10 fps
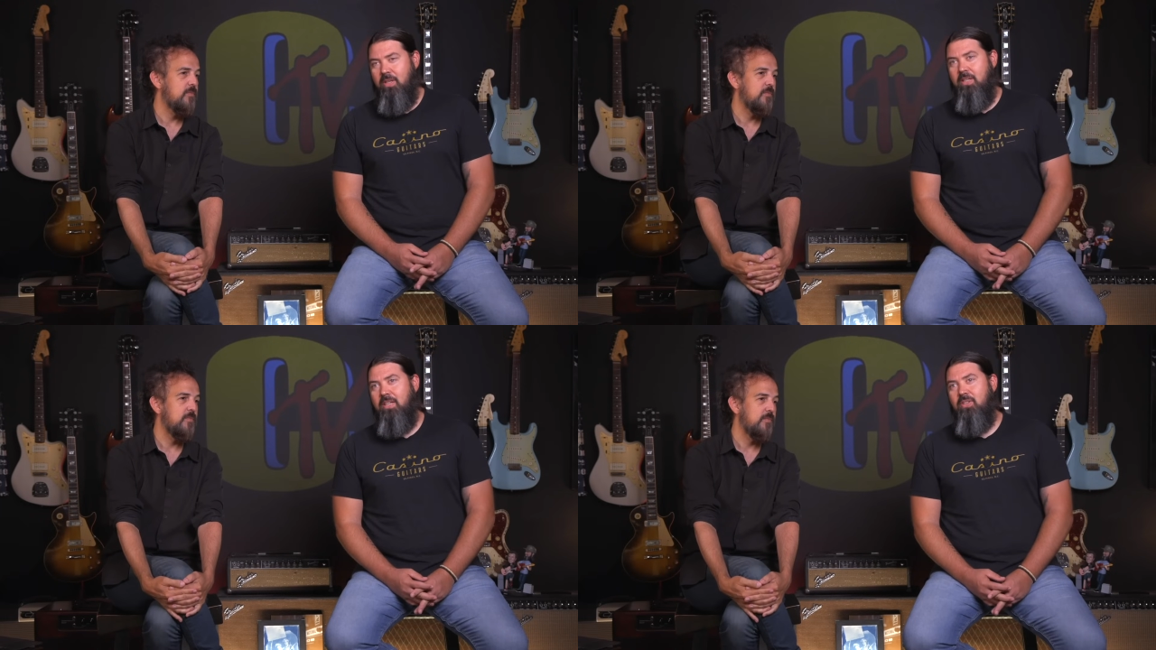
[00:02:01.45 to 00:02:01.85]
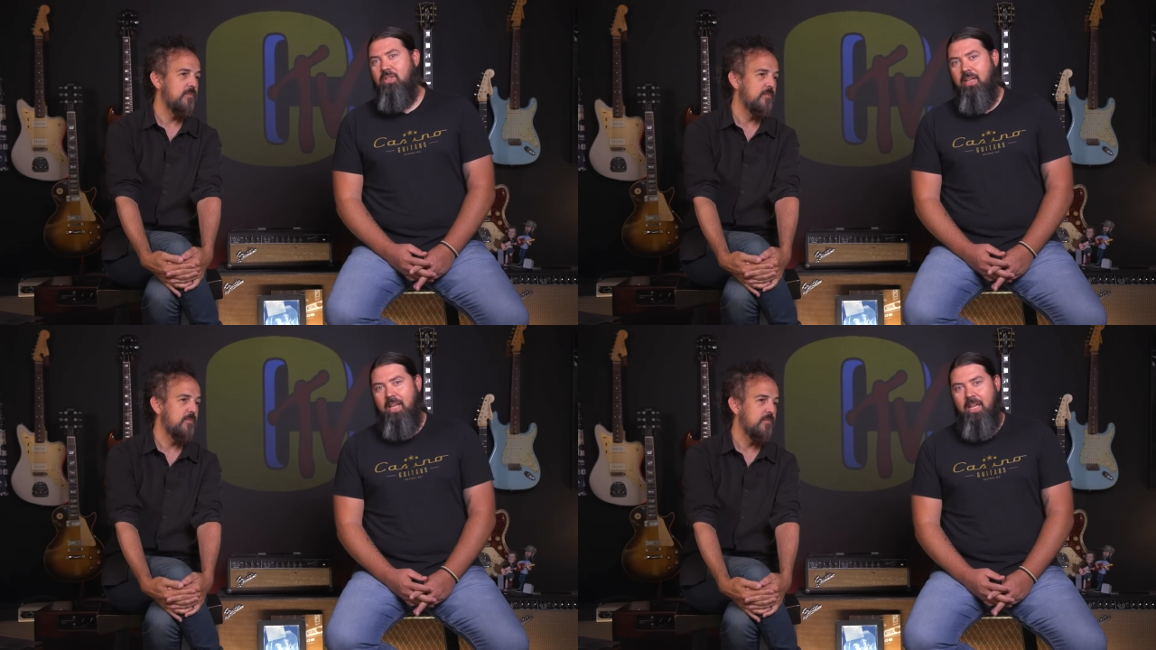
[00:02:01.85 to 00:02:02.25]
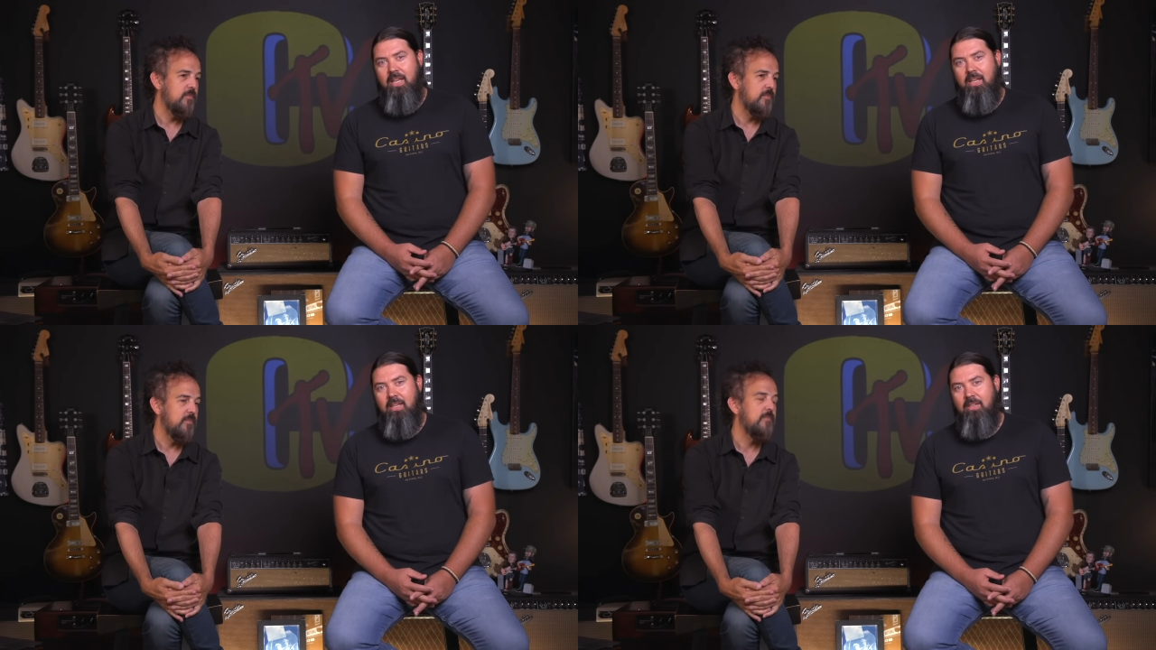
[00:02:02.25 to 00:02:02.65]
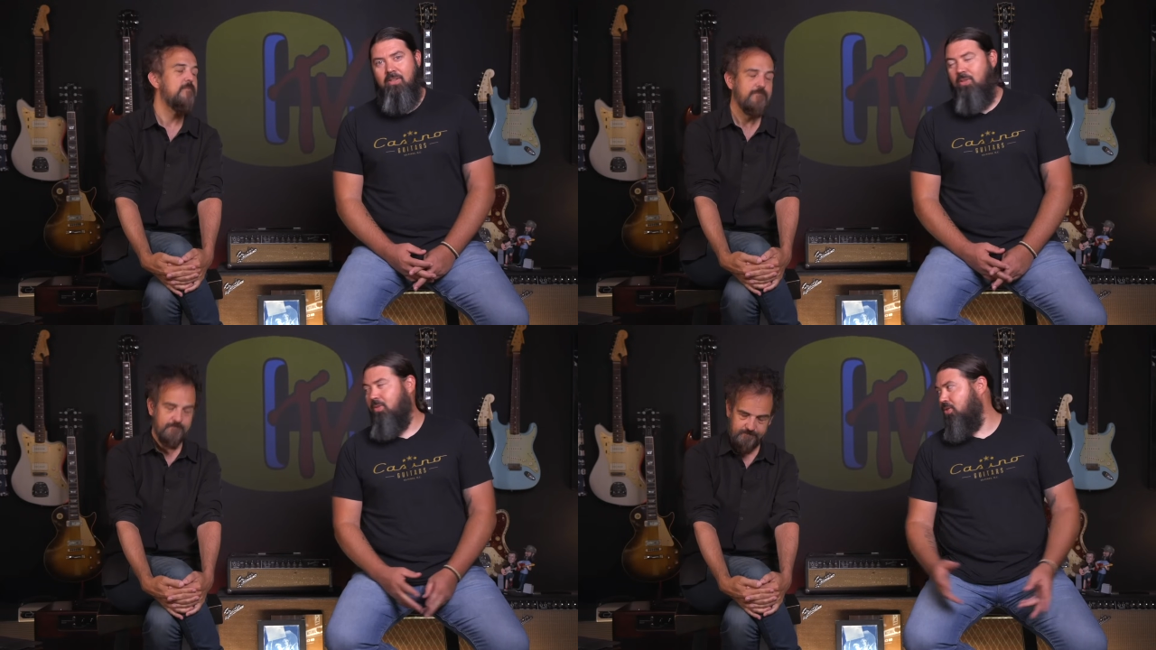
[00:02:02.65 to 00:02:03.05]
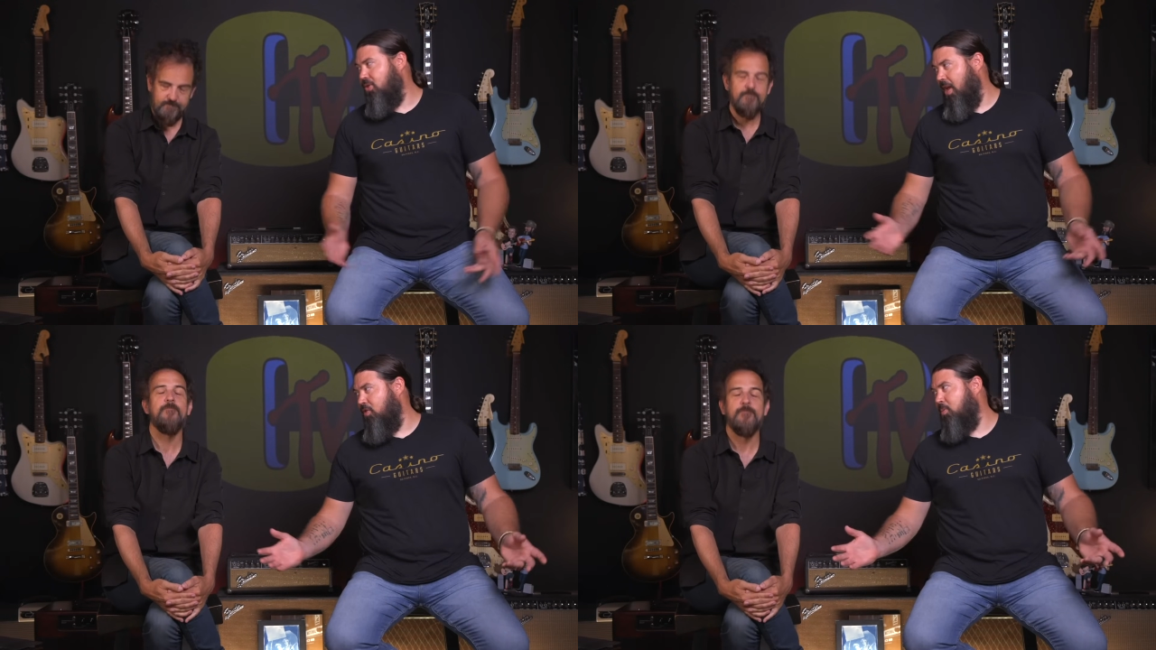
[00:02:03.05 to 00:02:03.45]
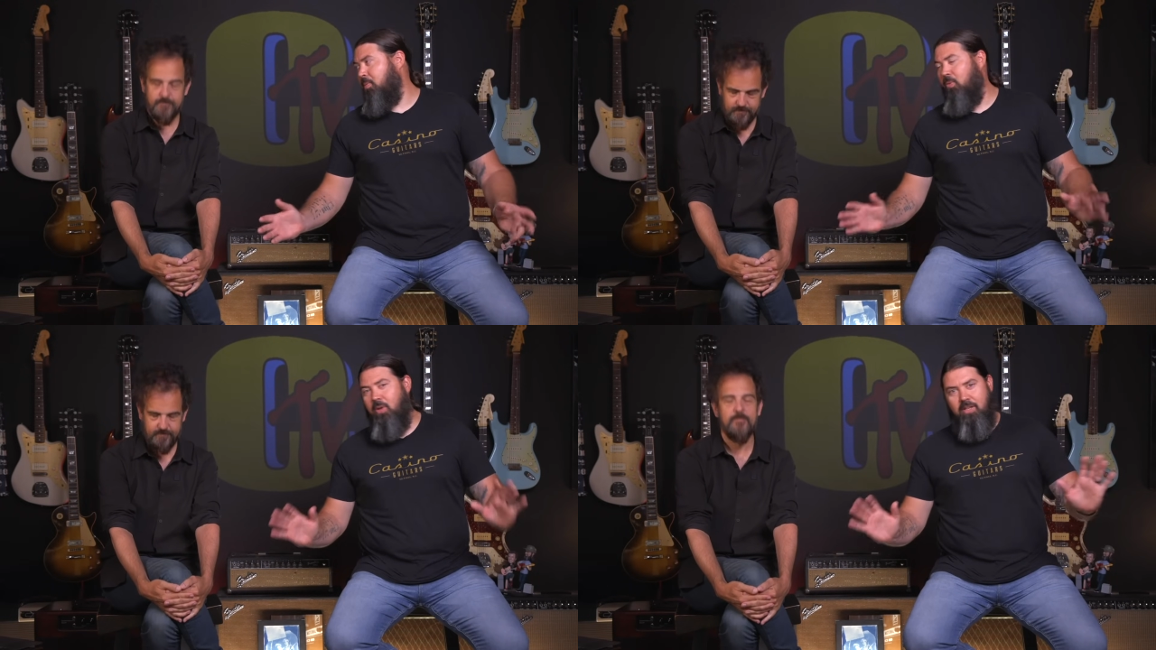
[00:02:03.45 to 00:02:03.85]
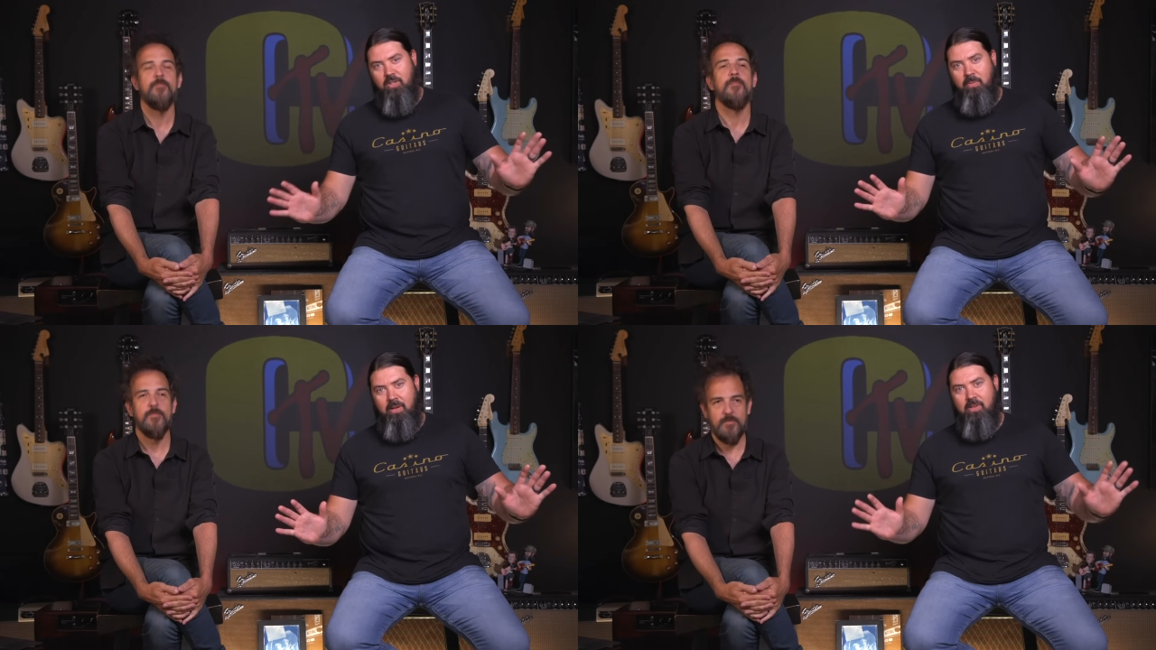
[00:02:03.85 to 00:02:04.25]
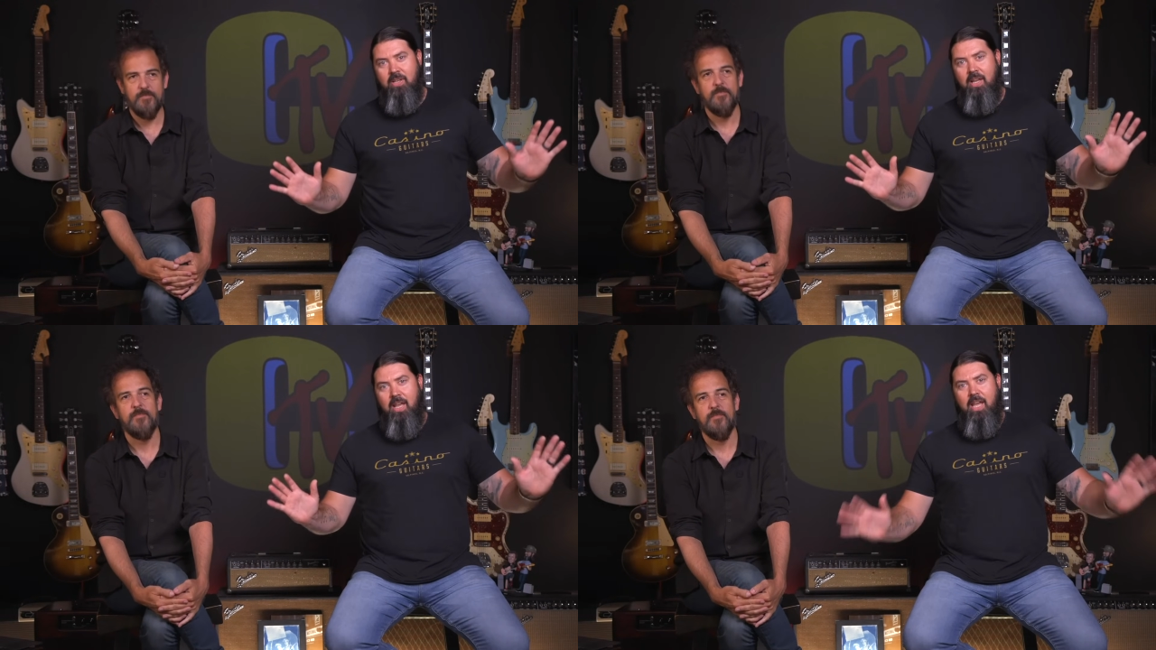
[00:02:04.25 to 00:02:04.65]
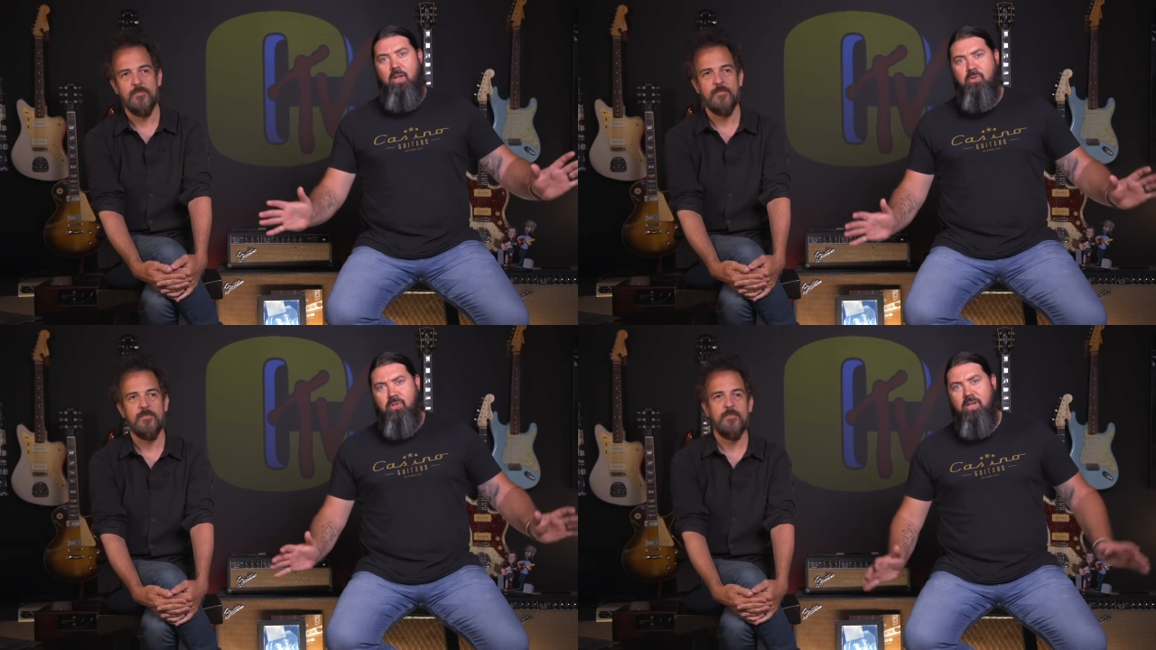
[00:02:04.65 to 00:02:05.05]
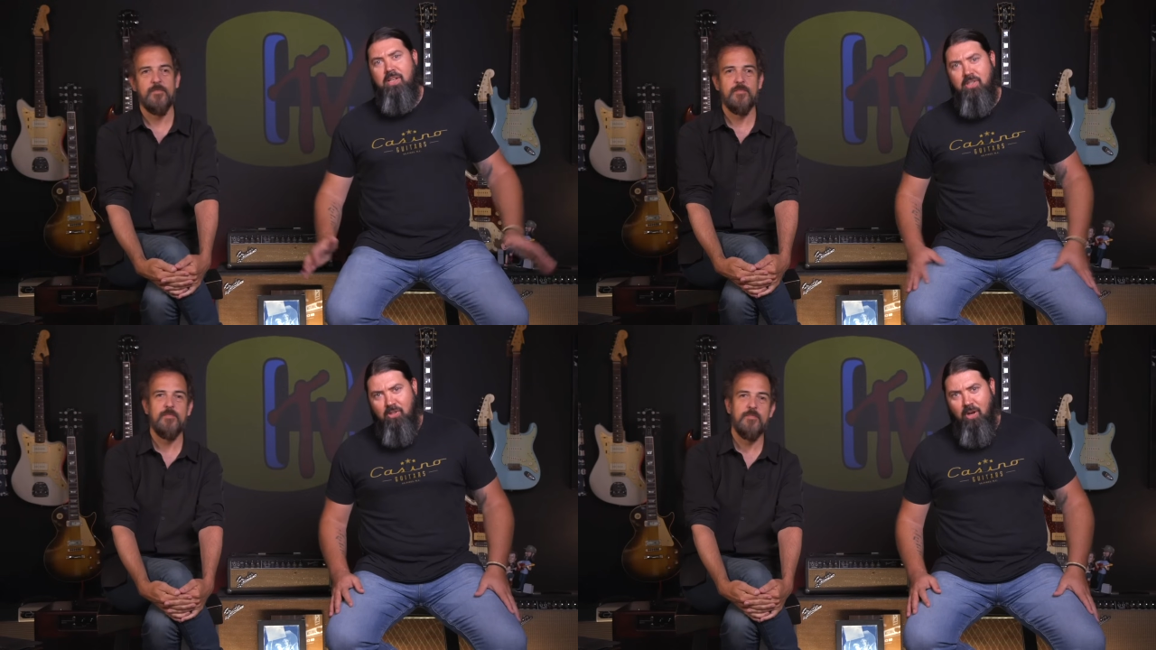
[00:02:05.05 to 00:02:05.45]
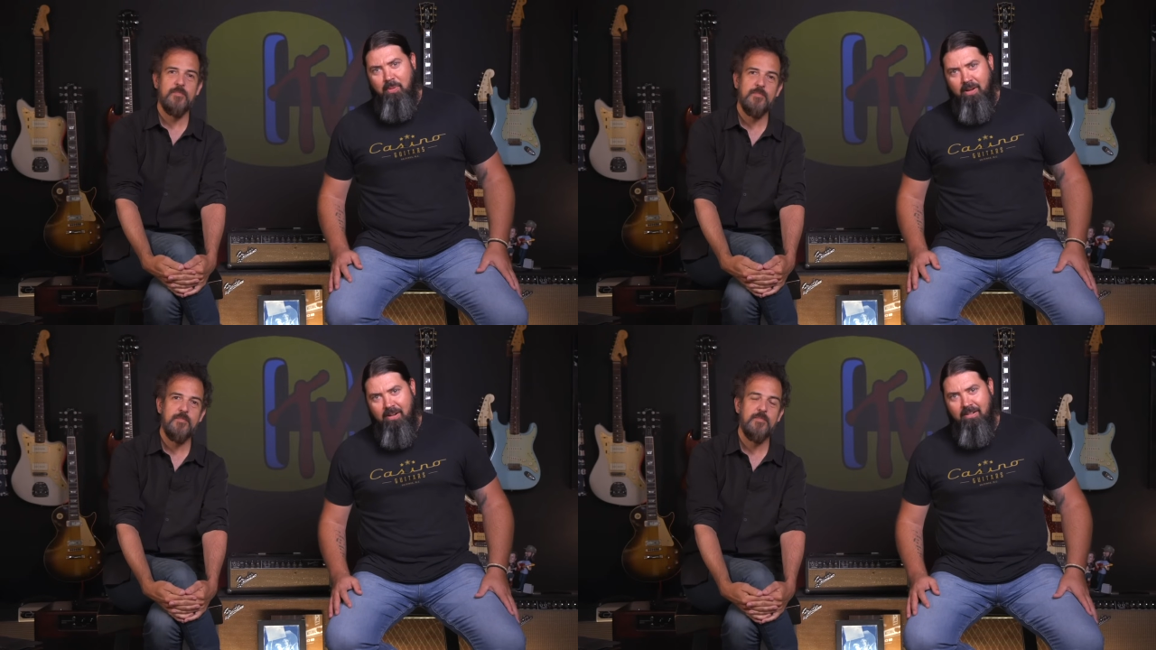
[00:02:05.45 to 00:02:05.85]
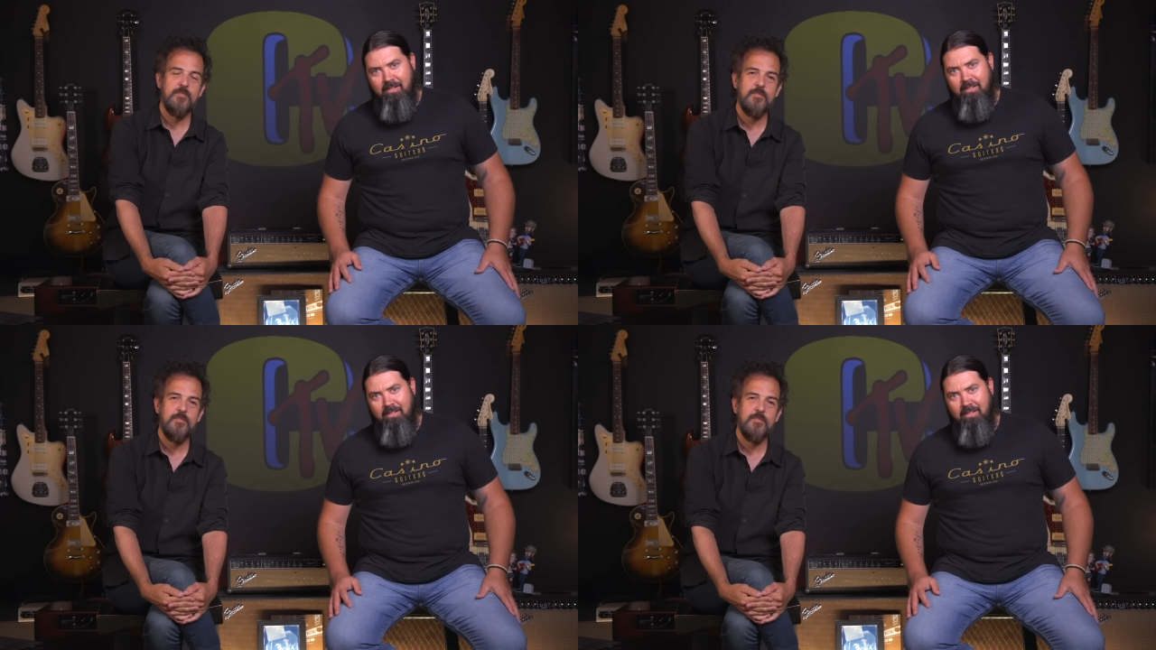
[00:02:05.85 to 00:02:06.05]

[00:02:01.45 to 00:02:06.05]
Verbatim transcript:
Speaker 1: and you said, hey, to just average people, not guitar players, hey, who's the greatest guitar player?